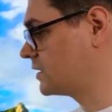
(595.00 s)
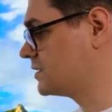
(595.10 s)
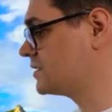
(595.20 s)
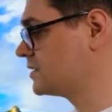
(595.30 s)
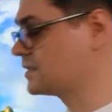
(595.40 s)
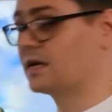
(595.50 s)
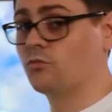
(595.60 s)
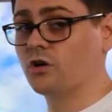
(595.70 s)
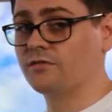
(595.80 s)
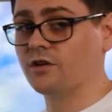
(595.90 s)
connected to the same
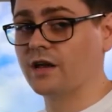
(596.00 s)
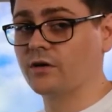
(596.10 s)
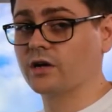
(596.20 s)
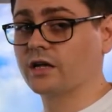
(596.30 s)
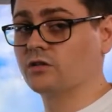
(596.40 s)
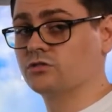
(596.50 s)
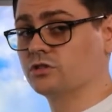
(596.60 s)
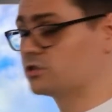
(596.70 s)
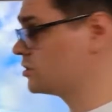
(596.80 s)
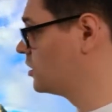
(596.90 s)
Wi-Fi network, it'll
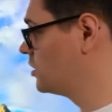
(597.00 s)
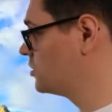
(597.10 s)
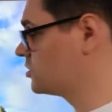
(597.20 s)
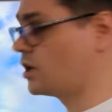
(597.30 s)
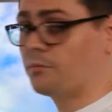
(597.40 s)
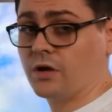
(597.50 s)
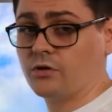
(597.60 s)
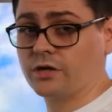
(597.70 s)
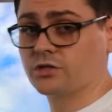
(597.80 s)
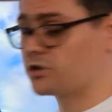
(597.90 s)
just start
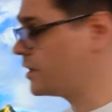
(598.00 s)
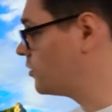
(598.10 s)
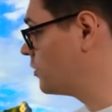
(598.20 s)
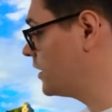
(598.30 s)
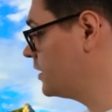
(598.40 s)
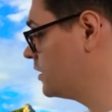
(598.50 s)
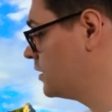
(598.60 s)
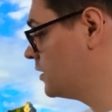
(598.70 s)
mirroring straight away.